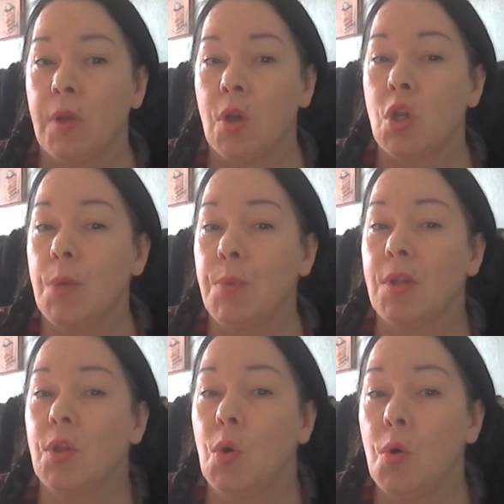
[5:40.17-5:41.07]
she
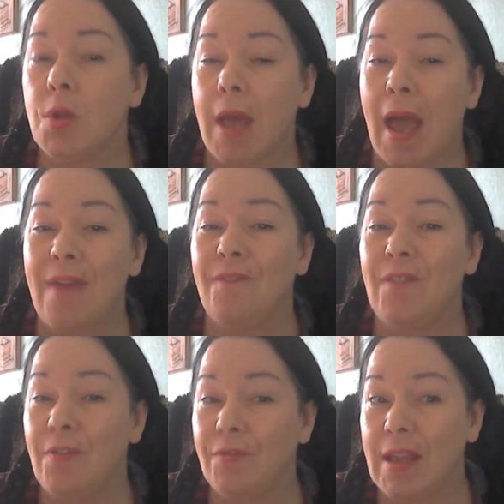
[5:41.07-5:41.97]
was daughter and
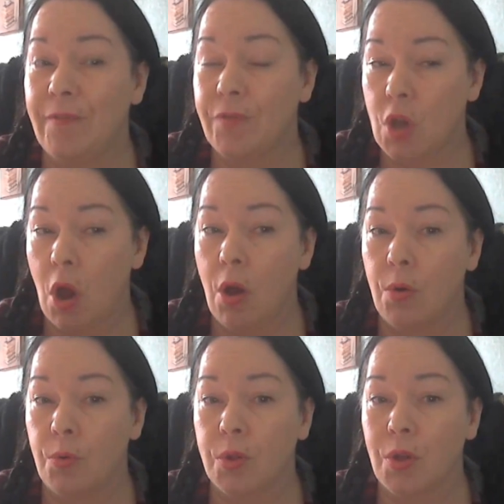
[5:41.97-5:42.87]
fifteenth
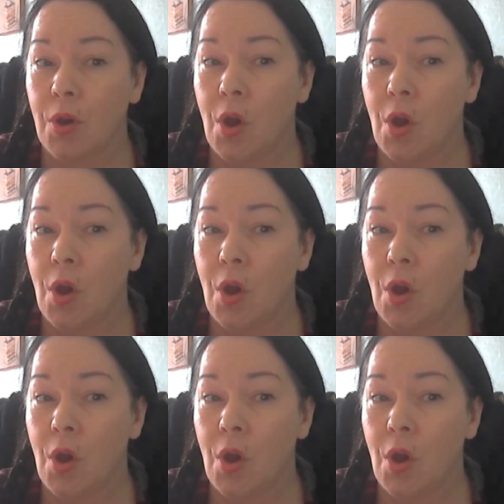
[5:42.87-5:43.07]
child